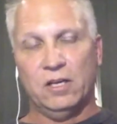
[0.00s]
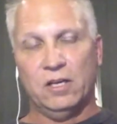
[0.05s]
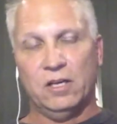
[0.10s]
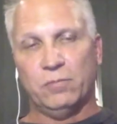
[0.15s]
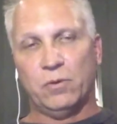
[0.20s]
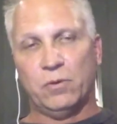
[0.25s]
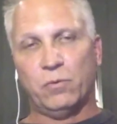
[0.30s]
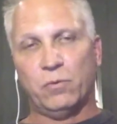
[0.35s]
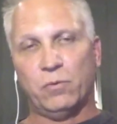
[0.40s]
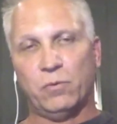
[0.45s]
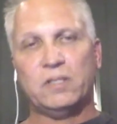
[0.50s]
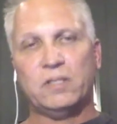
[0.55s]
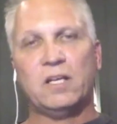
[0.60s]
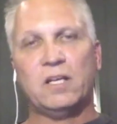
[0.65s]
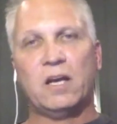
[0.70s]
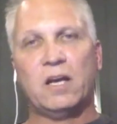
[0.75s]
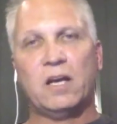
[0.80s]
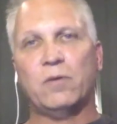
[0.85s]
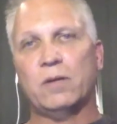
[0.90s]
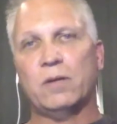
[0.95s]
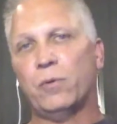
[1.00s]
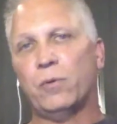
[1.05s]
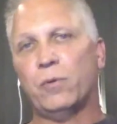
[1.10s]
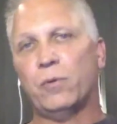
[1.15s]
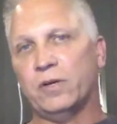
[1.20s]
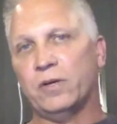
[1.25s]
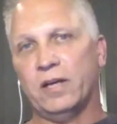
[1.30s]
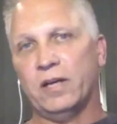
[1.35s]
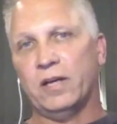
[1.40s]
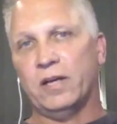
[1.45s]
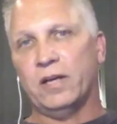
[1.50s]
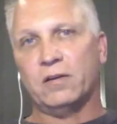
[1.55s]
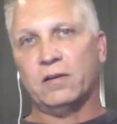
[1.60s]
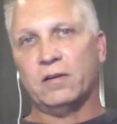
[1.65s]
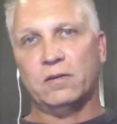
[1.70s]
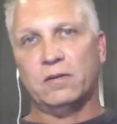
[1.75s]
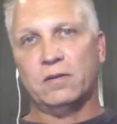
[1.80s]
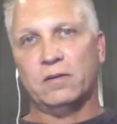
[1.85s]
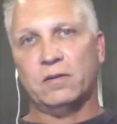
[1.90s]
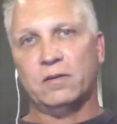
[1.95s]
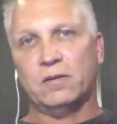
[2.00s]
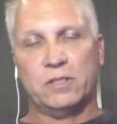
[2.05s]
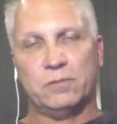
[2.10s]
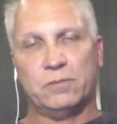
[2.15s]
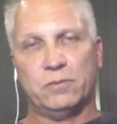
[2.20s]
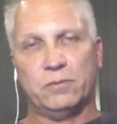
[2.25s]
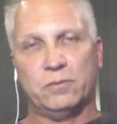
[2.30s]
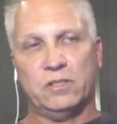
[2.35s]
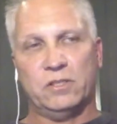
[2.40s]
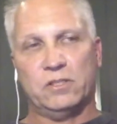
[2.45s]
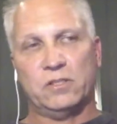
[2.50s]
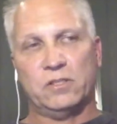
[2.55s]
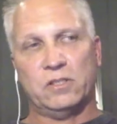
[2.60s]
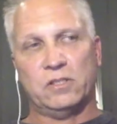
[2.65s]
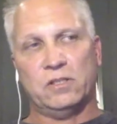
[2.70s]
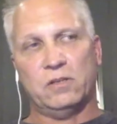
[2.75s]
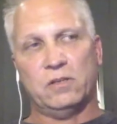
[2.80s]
But one thing I want to point out, Prosper, is